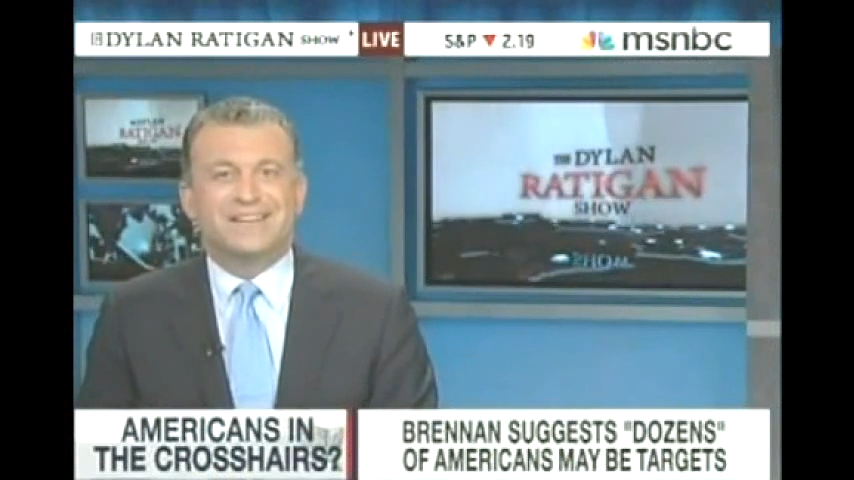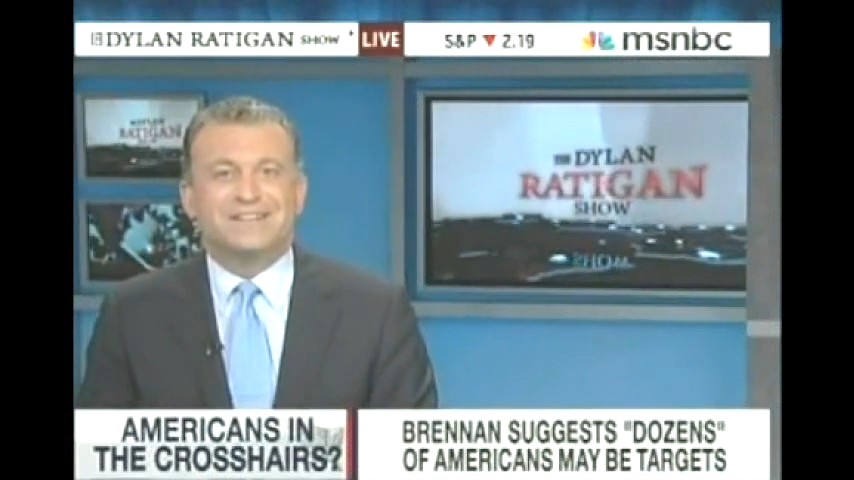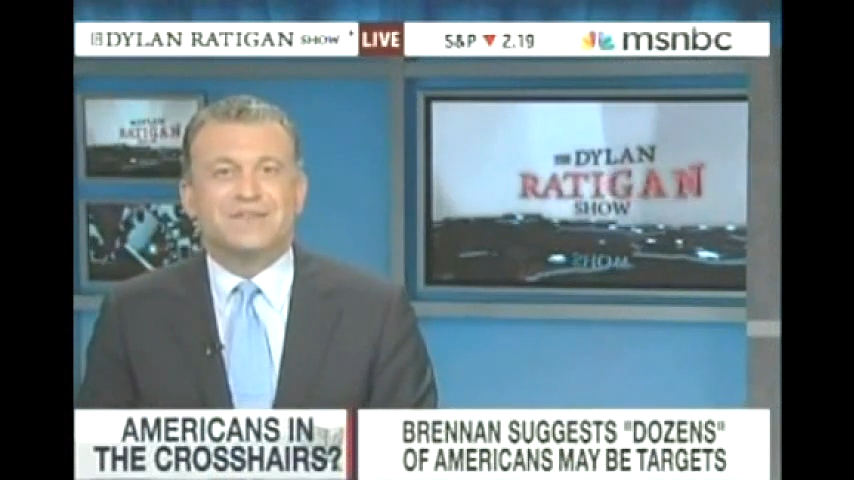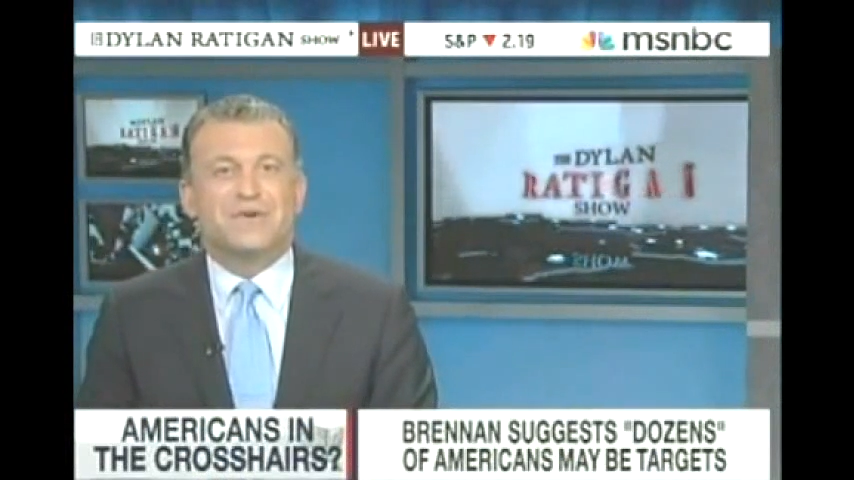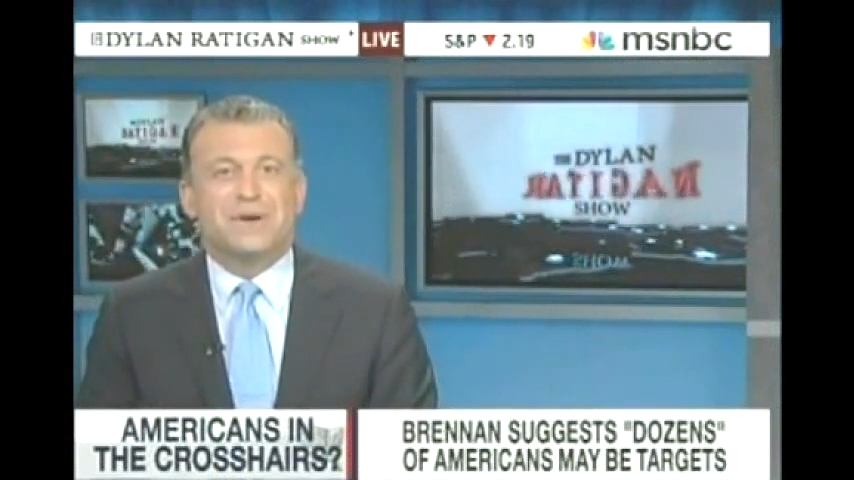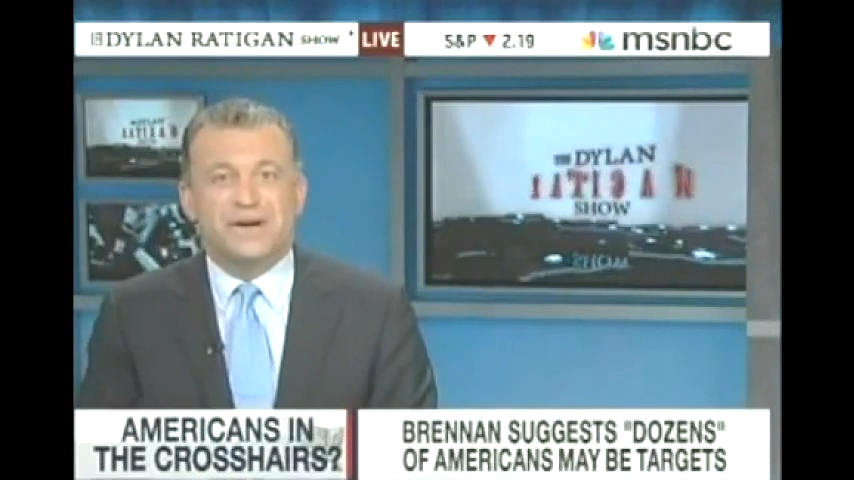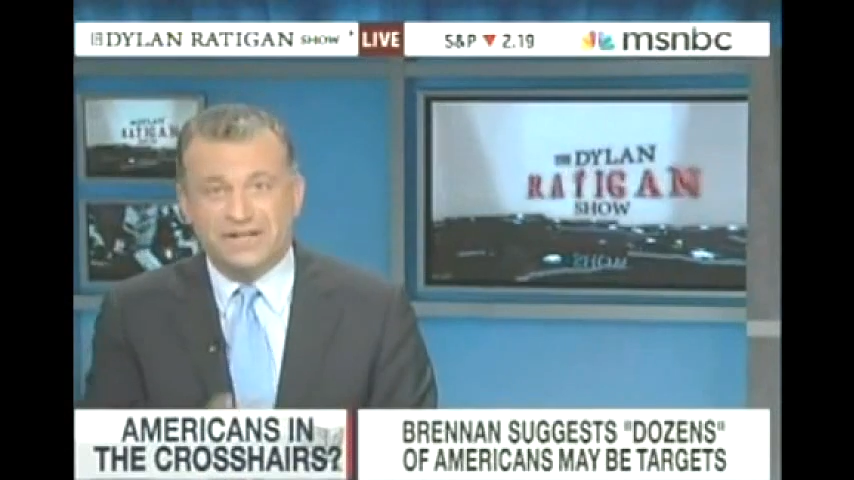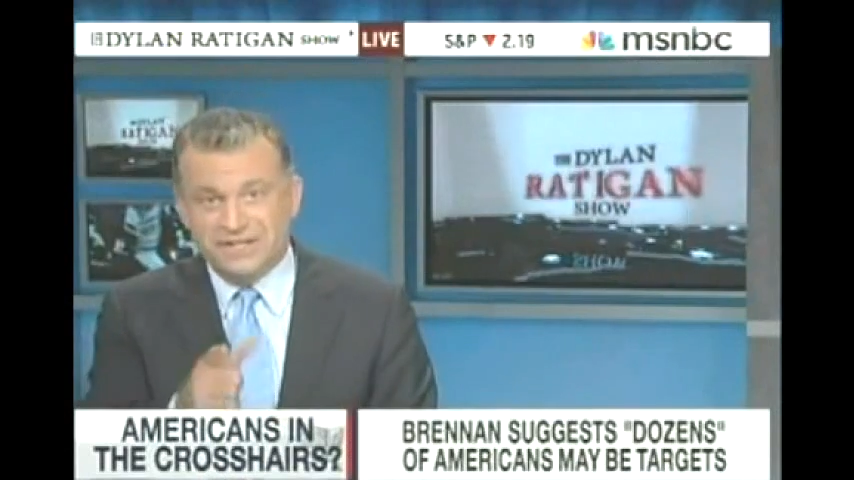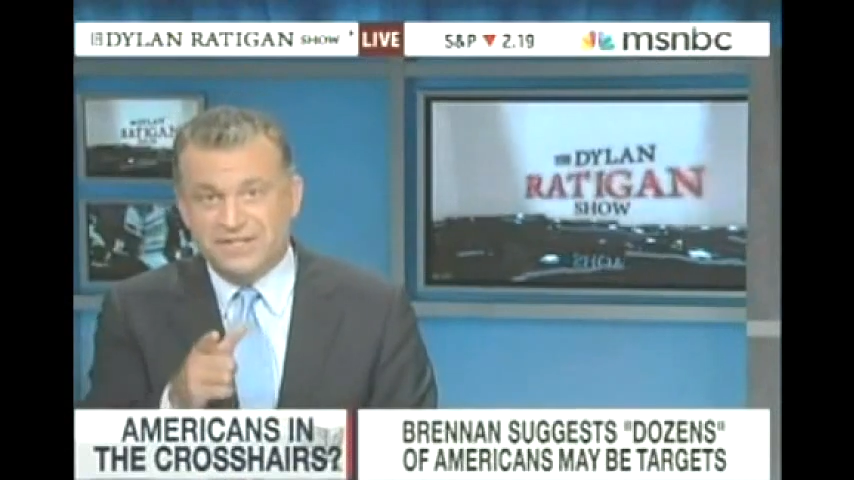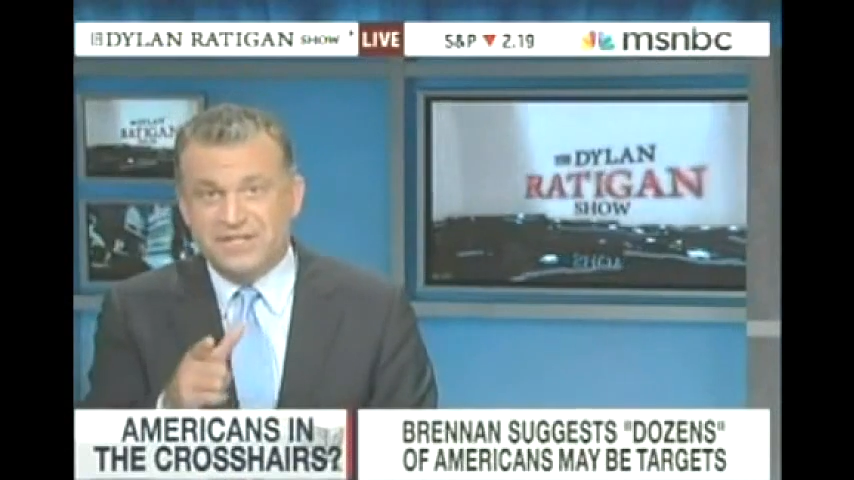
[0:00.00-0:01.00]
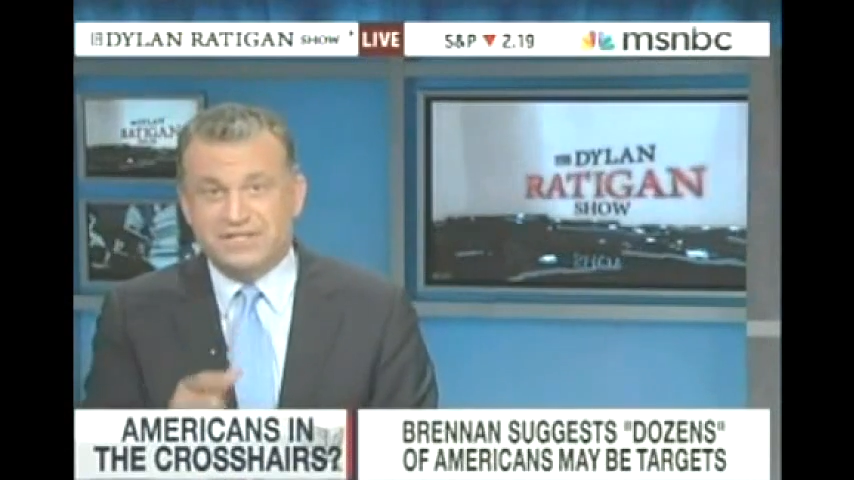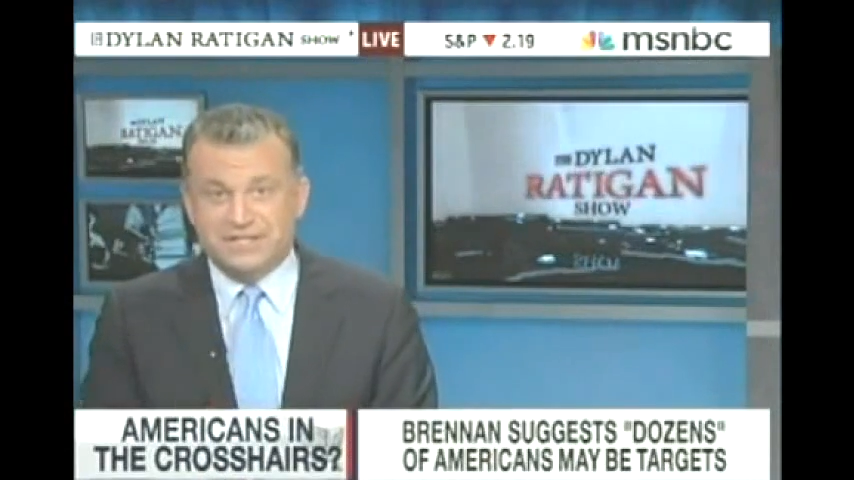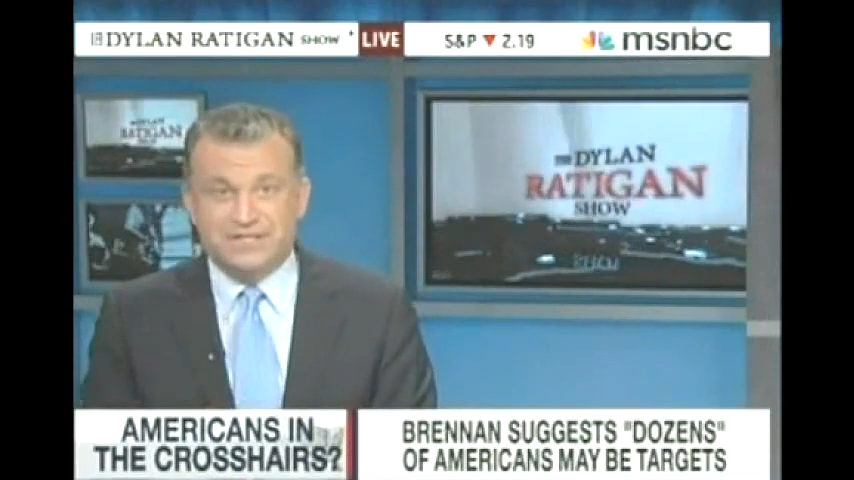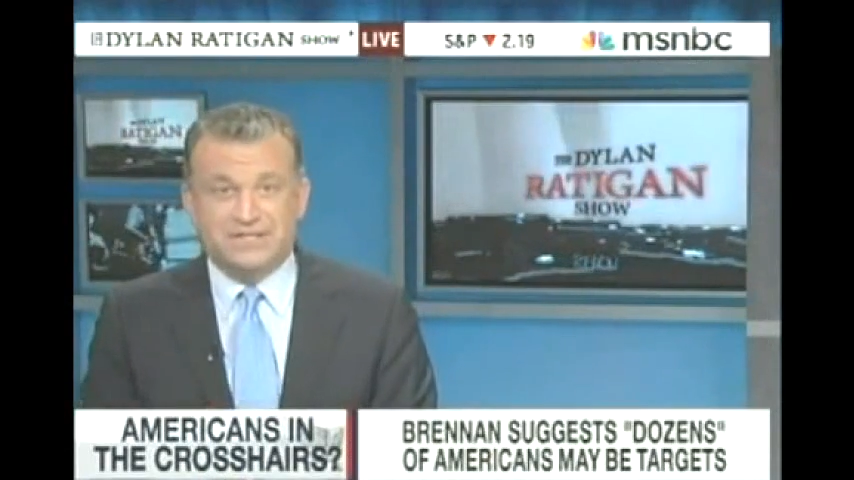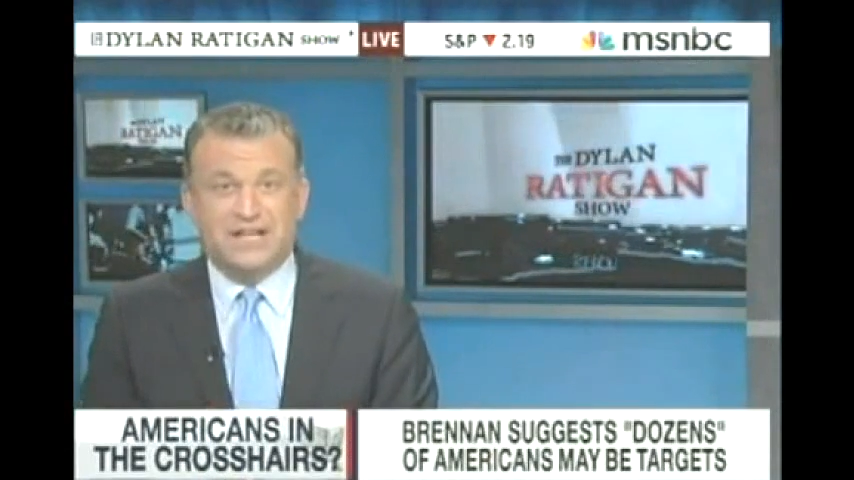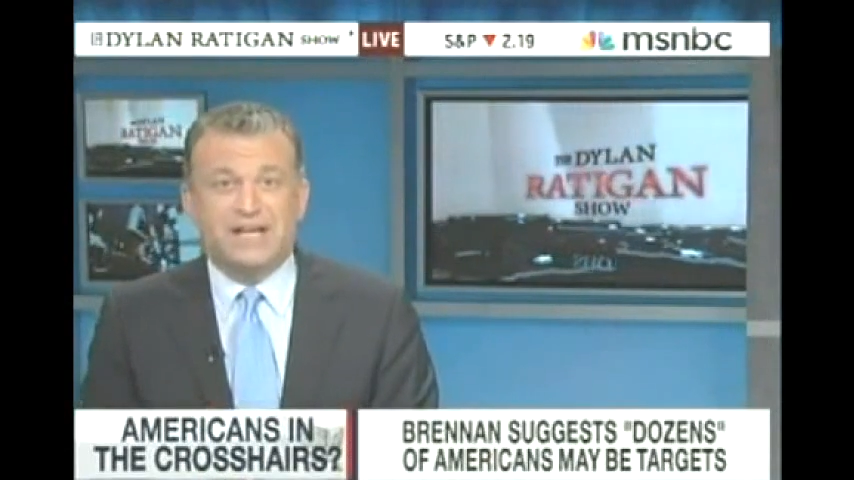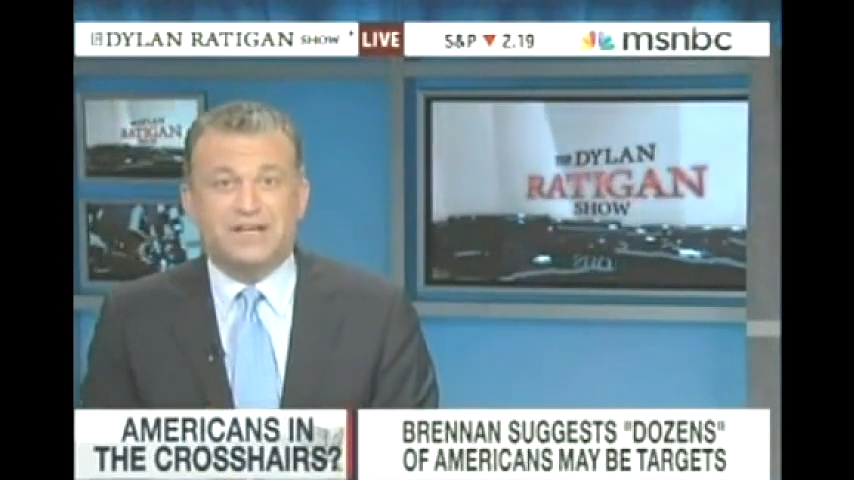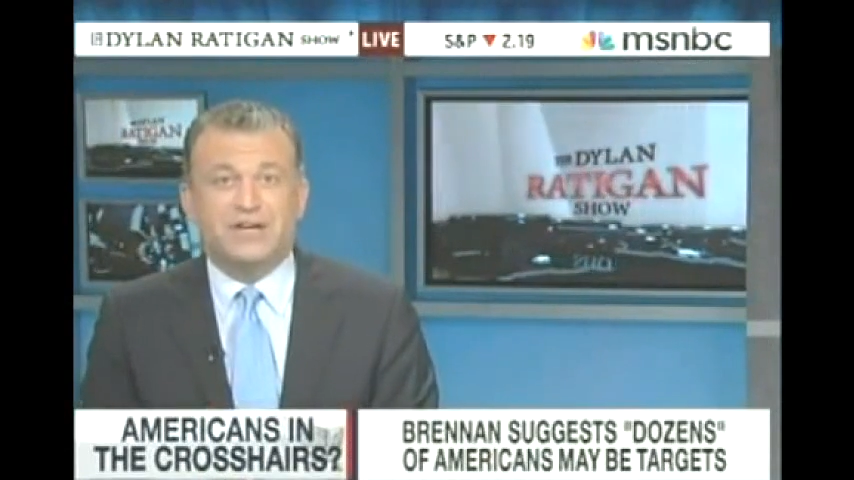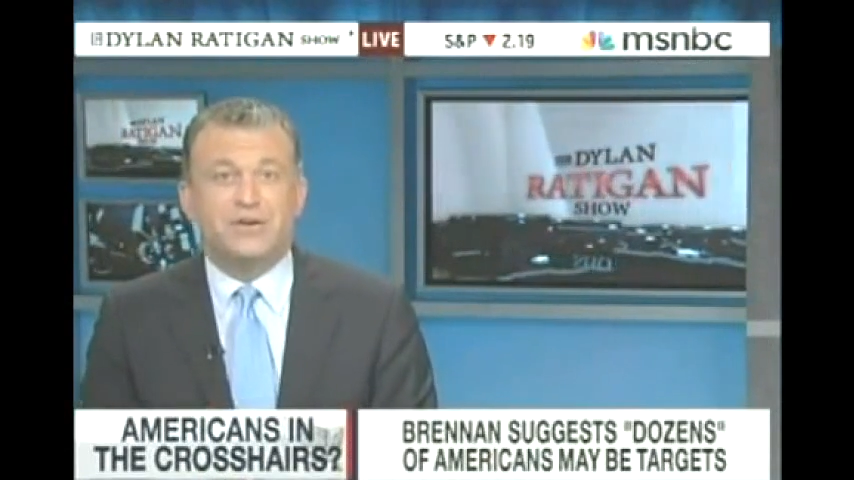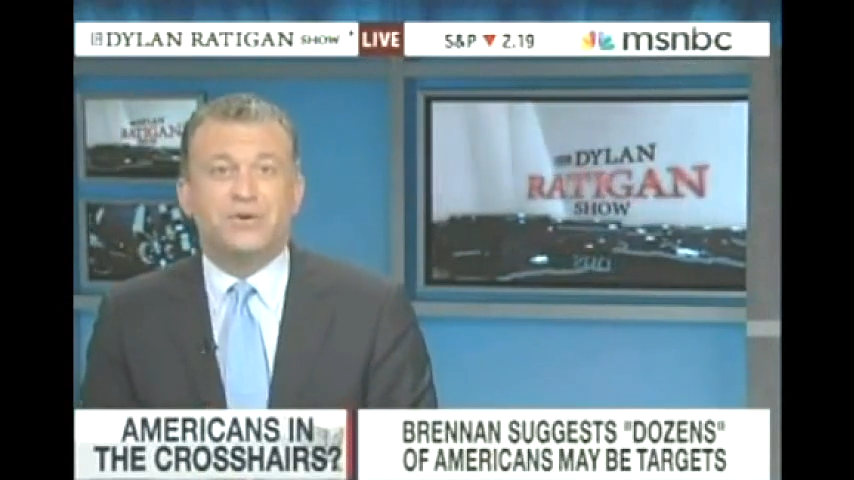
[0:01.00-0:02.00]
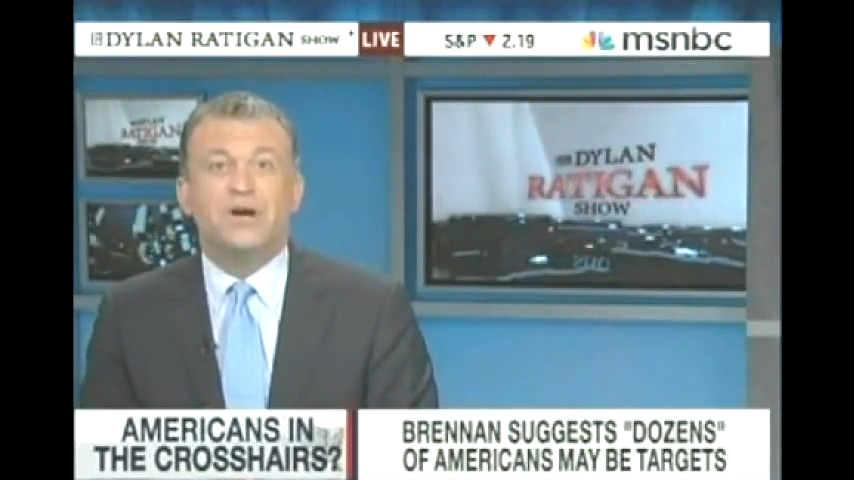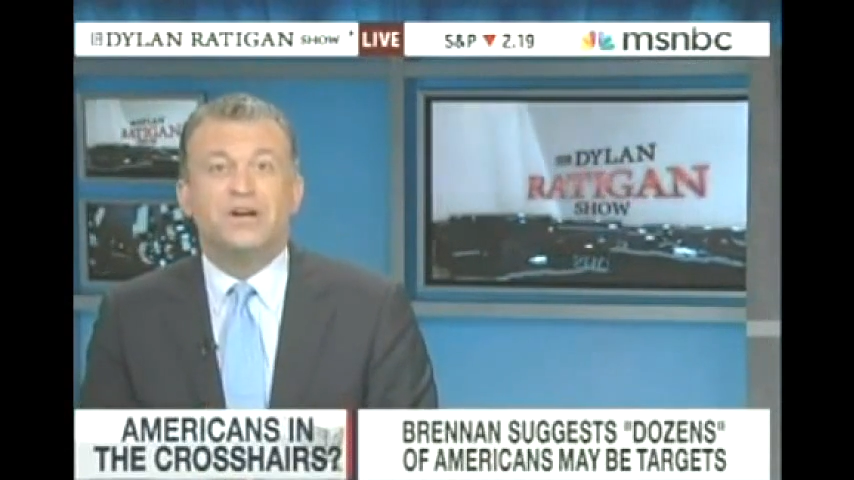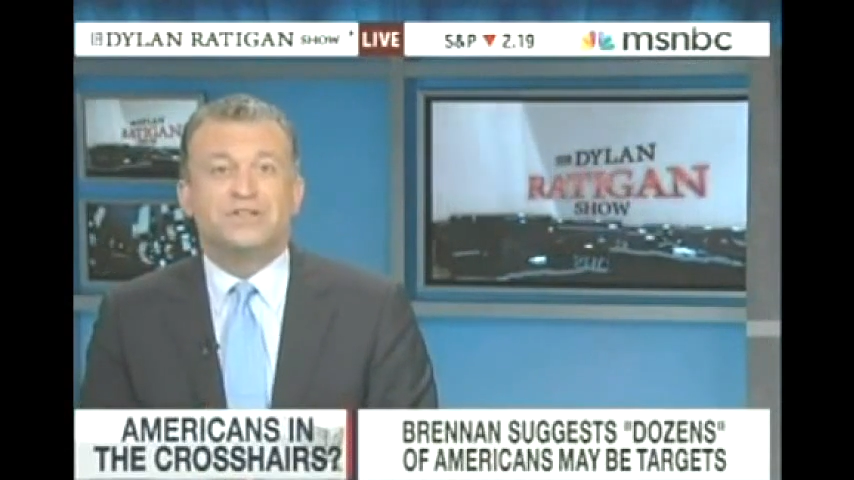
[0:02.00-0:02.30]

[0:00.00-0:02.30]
list of American citizens like you